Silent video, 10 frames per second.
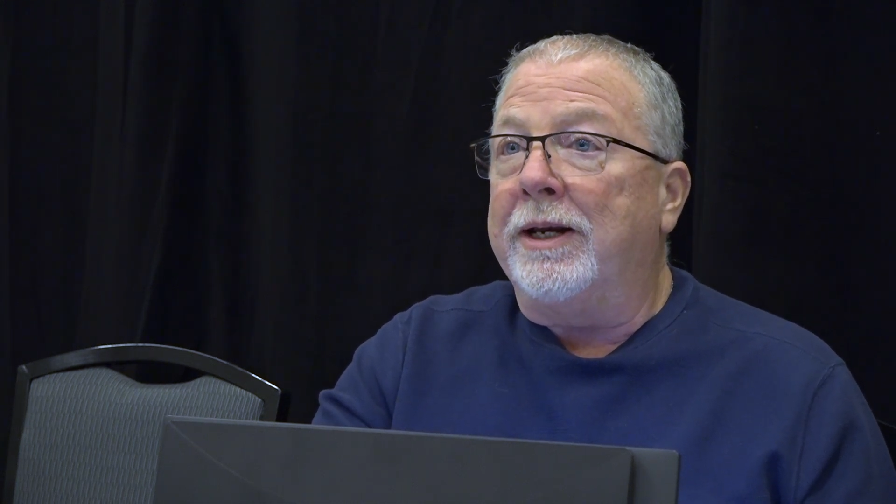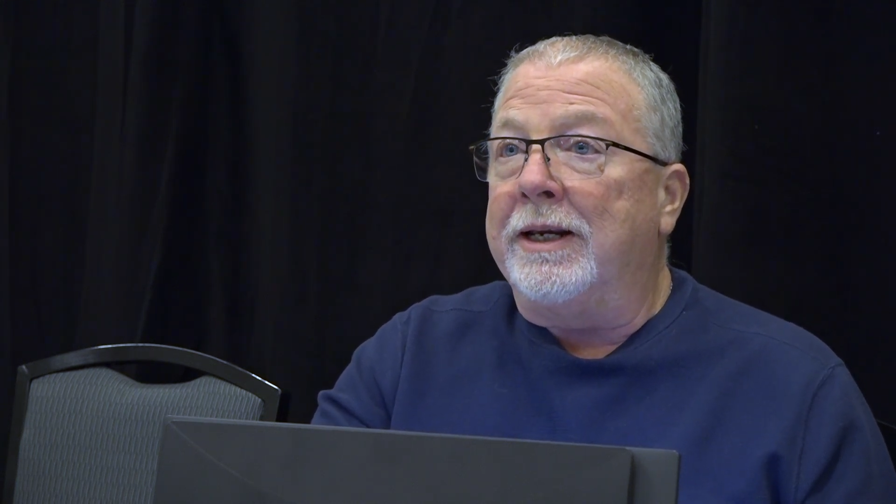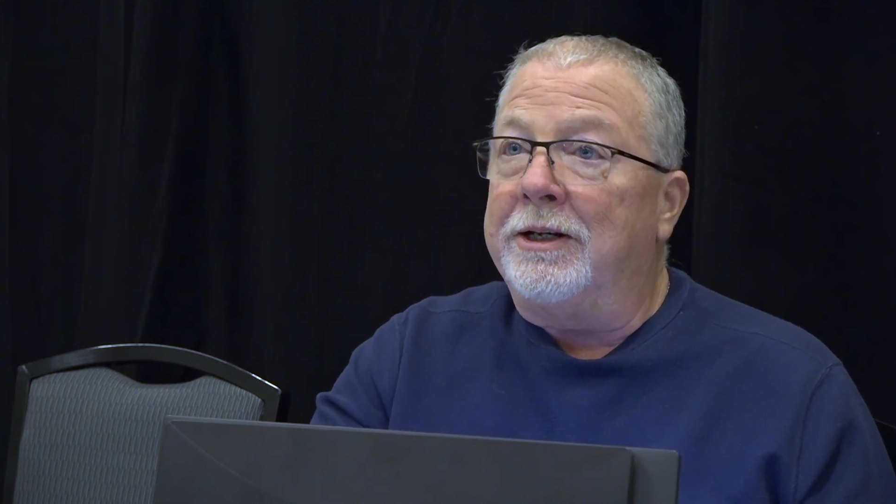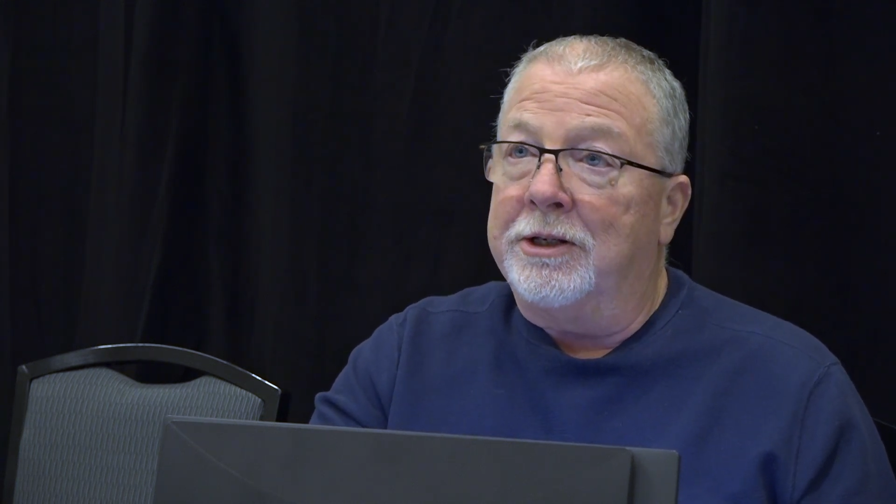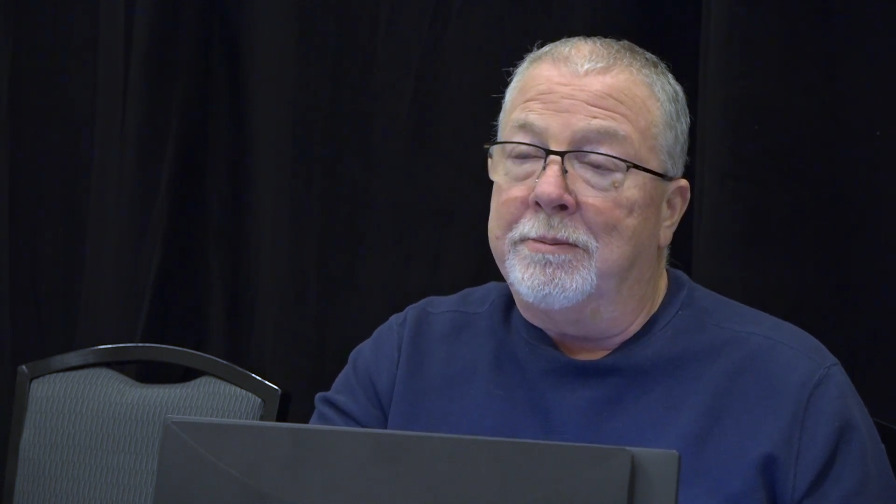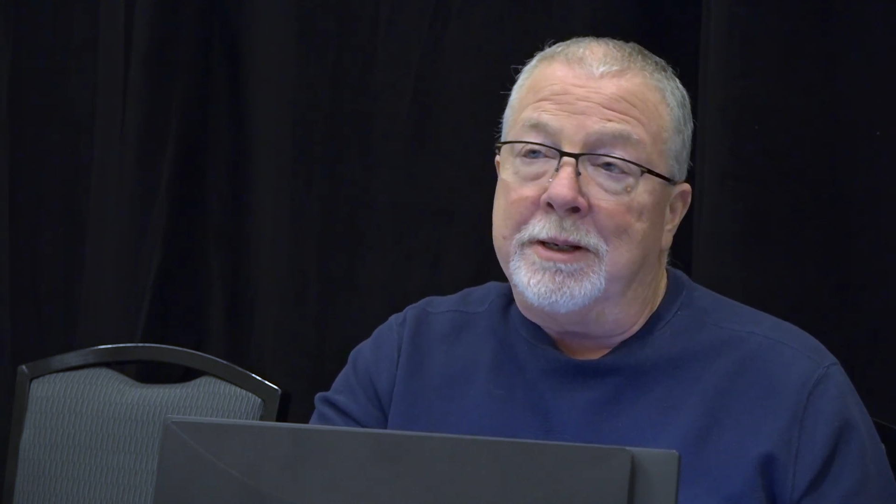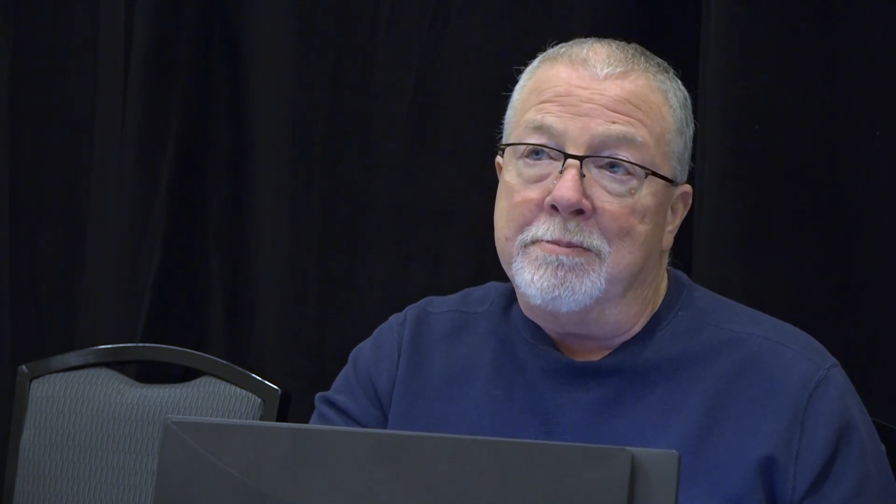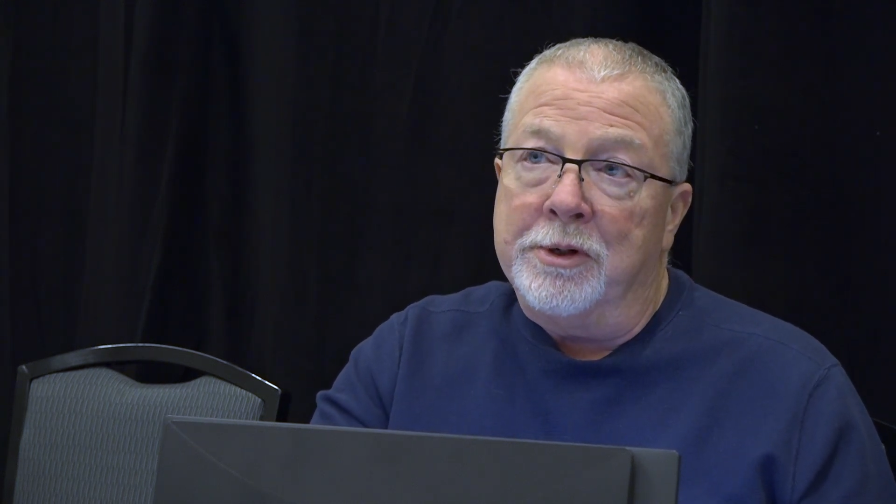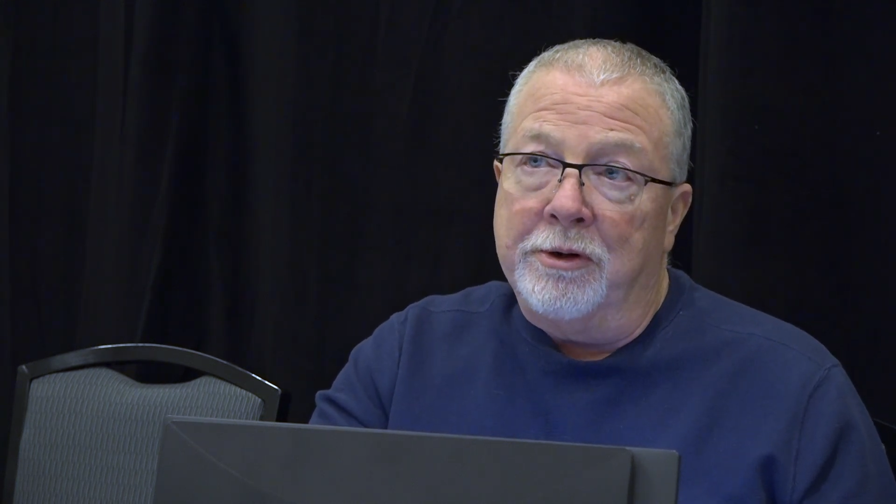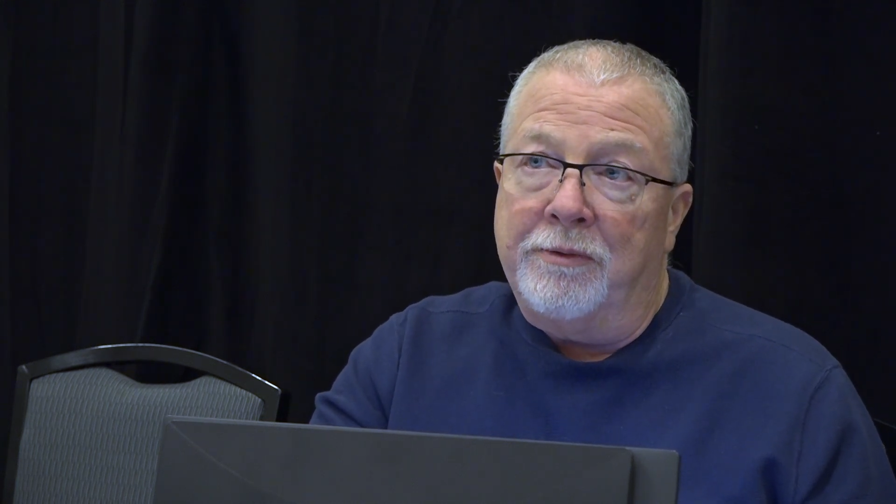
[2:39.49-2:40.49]
needs to be
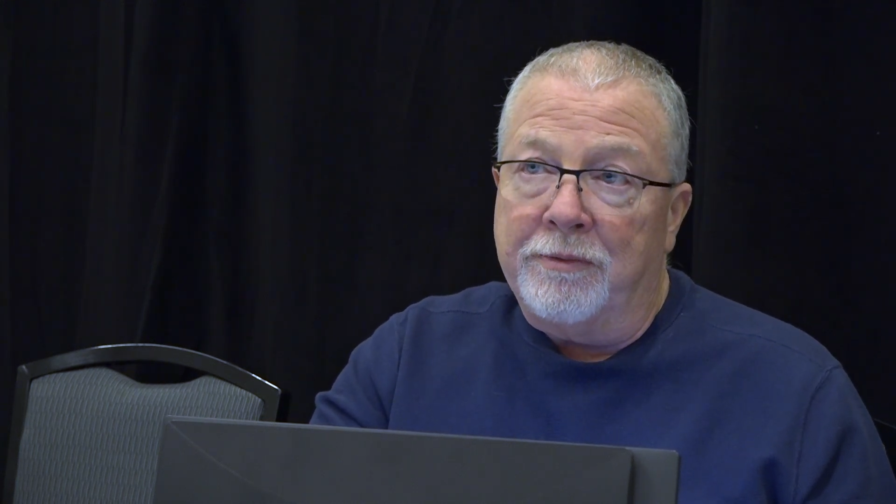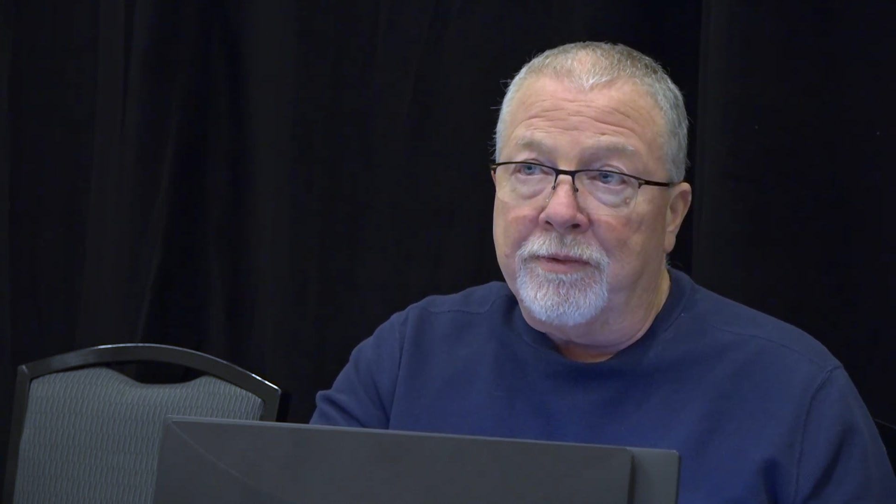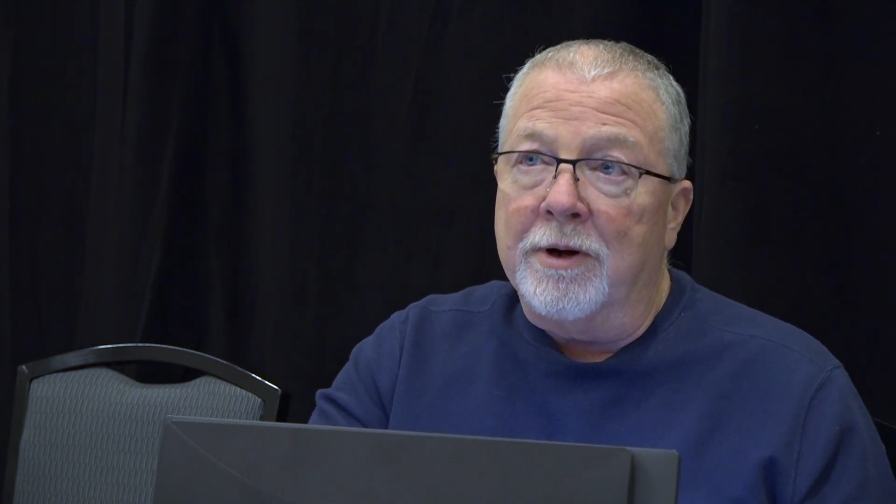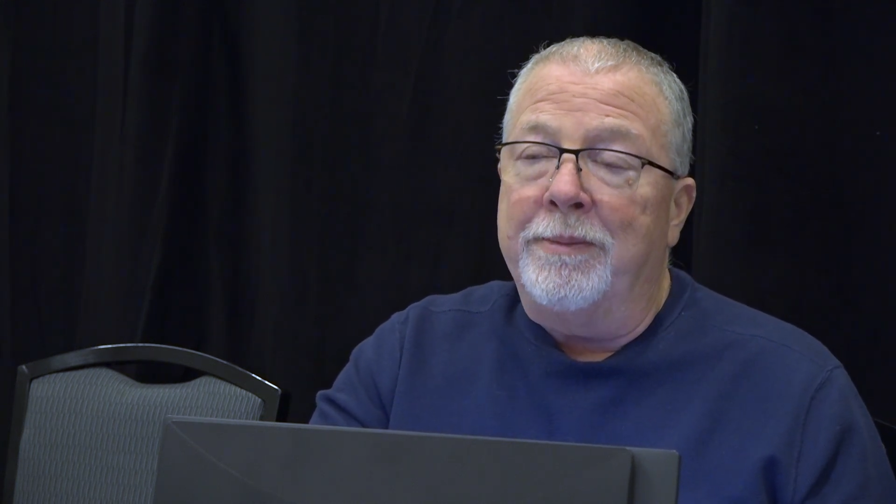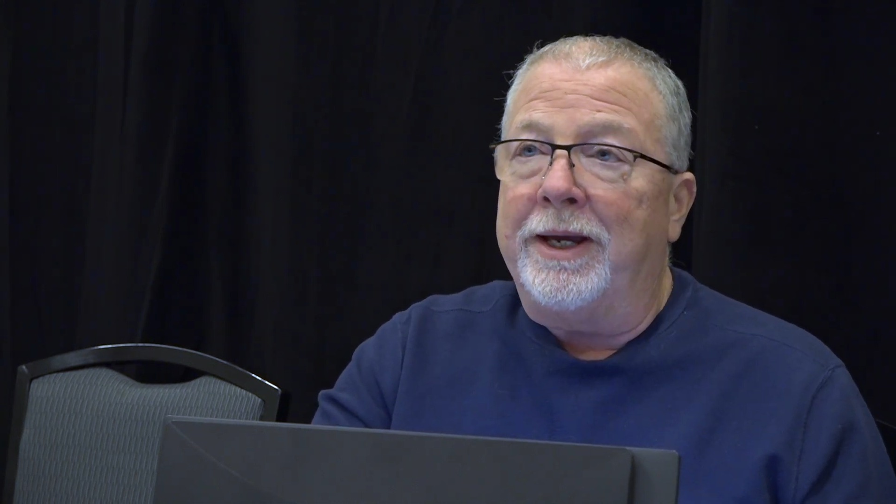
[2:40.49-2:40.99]
moved from